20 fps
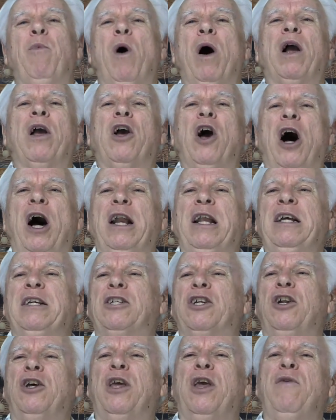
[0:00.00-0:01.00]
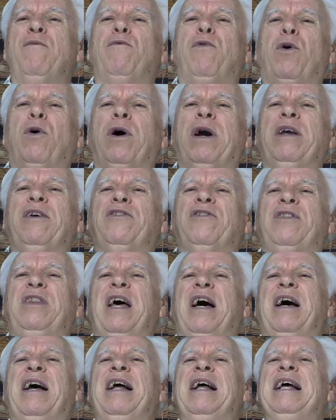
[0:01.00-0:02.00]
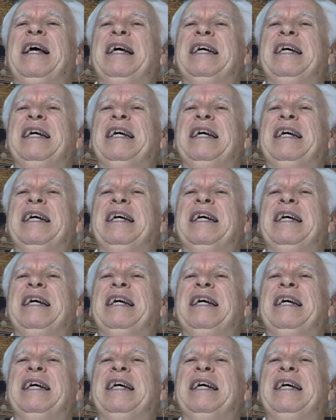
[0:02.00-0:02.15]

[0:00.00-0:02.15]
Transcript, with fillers: What God is looking for is the